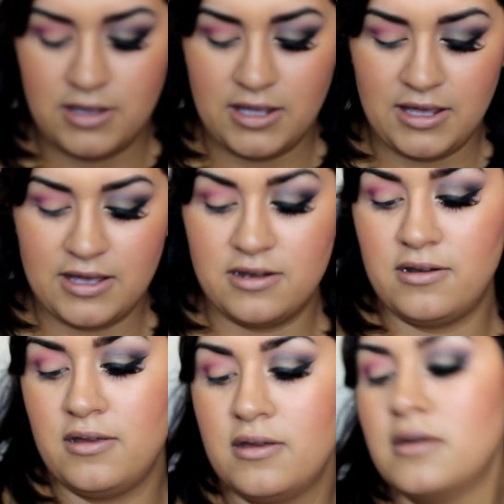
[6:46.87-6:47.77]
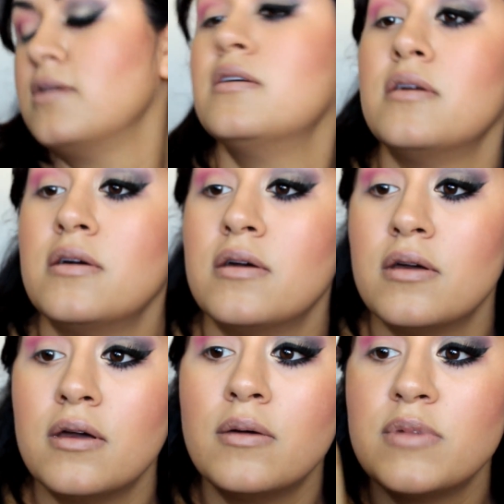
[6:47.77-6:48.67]
And
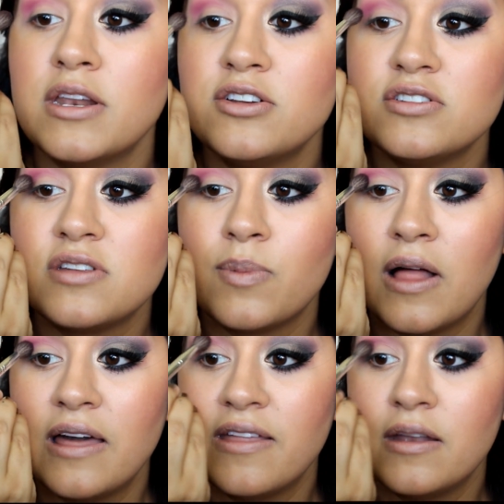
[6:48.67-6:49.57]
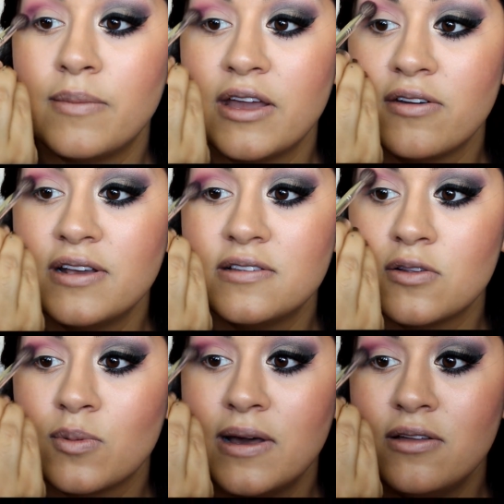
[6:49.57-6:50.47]
I'm going to just apply that in my crease
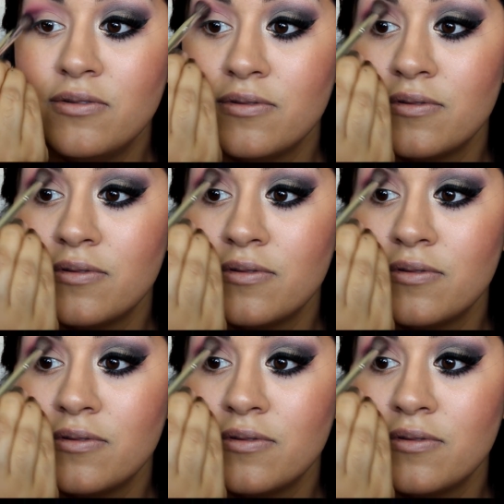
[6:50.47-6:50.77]
as well.